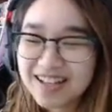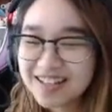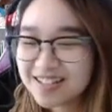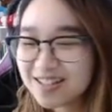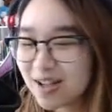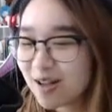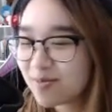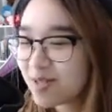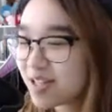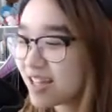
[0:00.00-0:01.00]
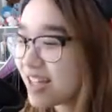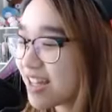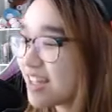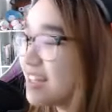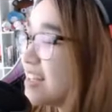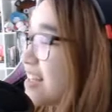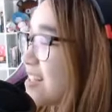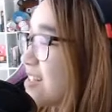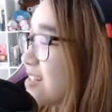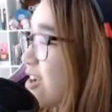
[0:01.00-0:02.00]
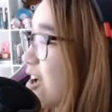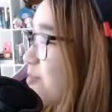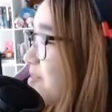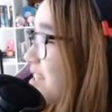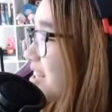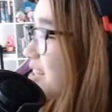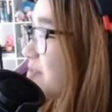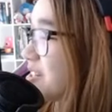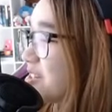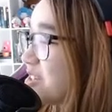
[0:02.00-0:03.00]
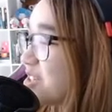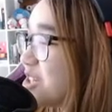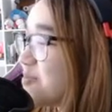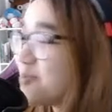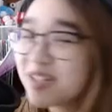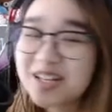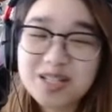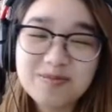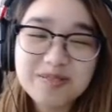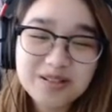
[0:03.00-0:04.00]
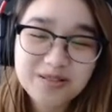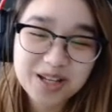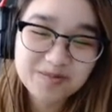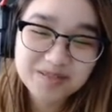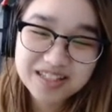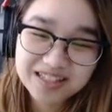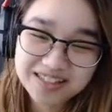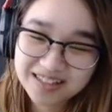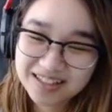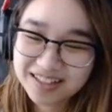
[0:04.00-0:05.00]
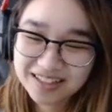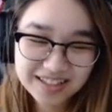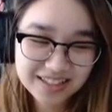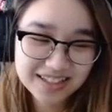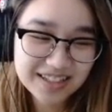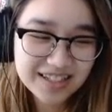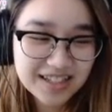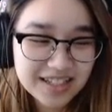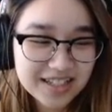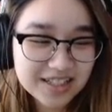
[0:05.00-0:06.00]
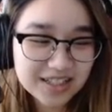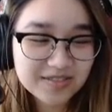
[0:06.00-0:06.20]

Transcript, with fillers: Stop it. Stop it. Let me just chip your H P away, please. Y'all